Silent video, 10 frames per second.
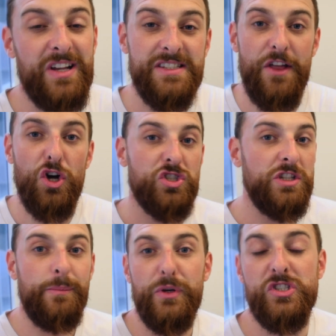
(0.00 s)
because in the
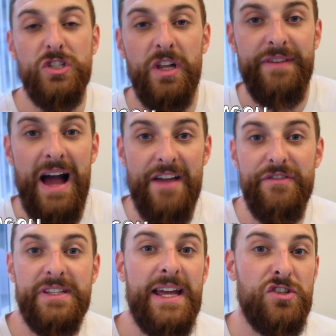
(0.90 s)
hustle and bustle of our
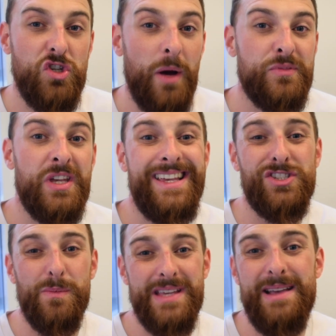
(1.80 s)
everyday jobs, it's
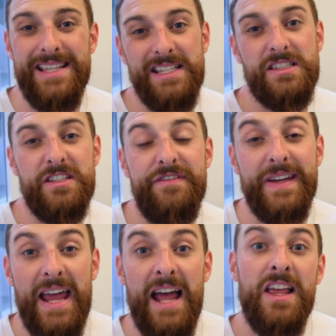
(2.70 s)
sometimes easy to
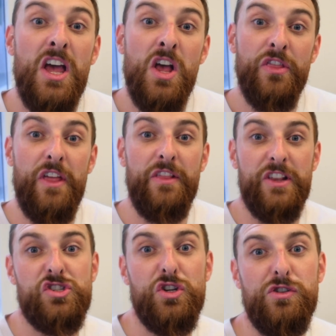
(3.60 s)
forget that
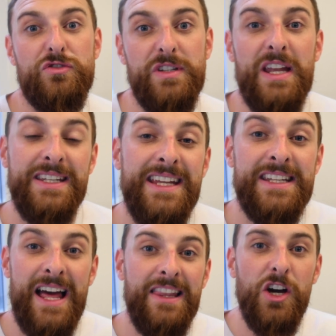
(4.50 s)
the children
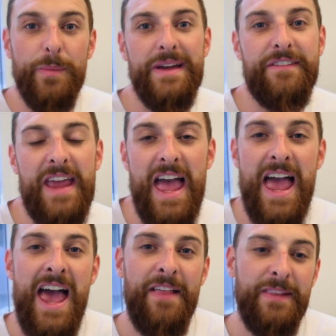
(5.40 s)
need a little bit of
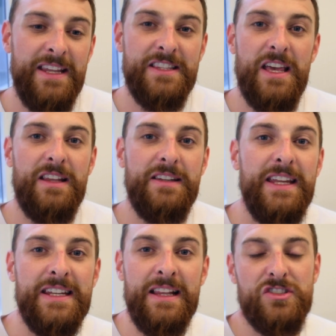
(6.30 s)
care and need
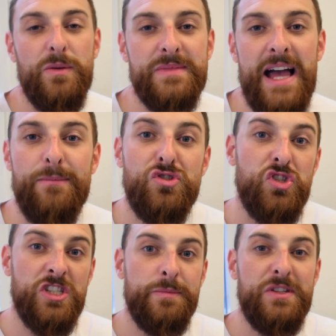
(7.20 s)
to sometimes
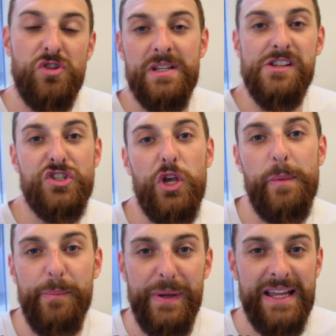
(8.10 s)
just be treated as
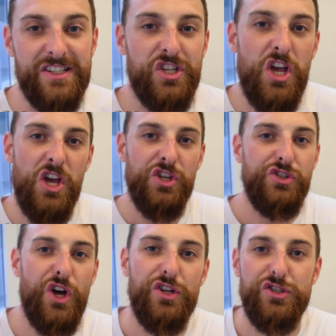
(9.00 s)
human beings,
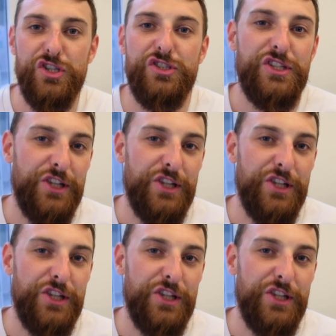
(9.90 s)
not just as